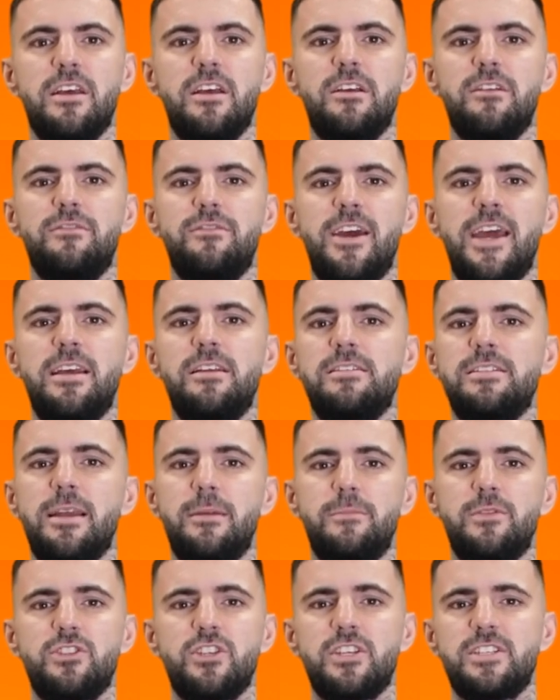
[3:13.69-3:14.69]
failed
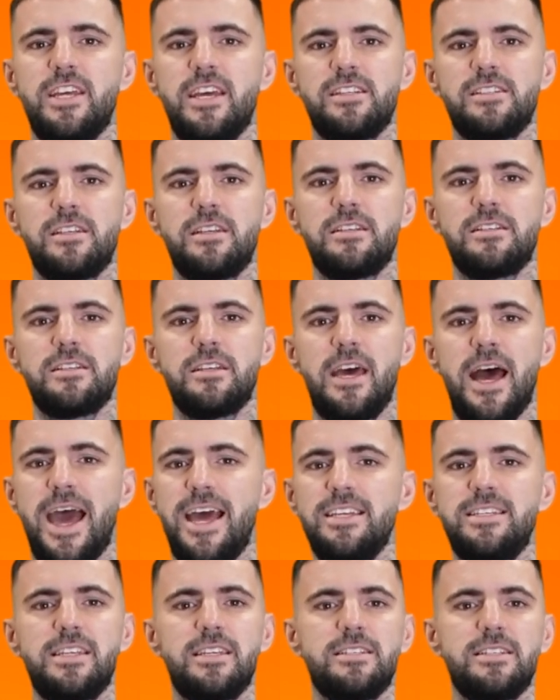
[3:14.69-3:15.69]
temperature sensors,
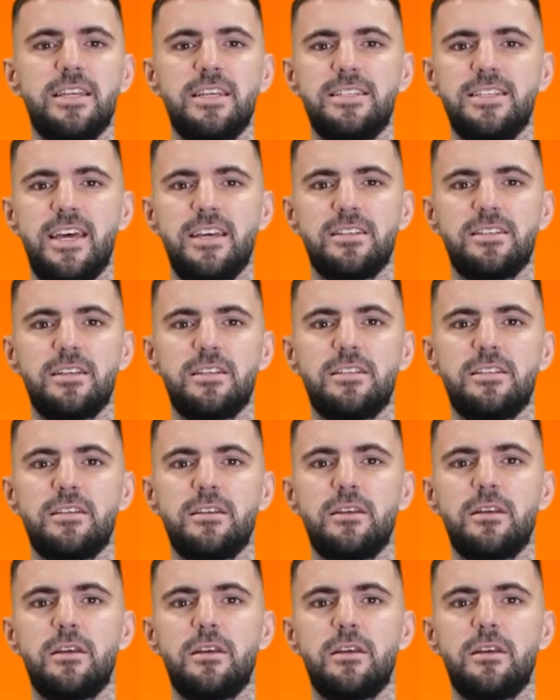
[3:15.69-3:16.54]
NTC sensors.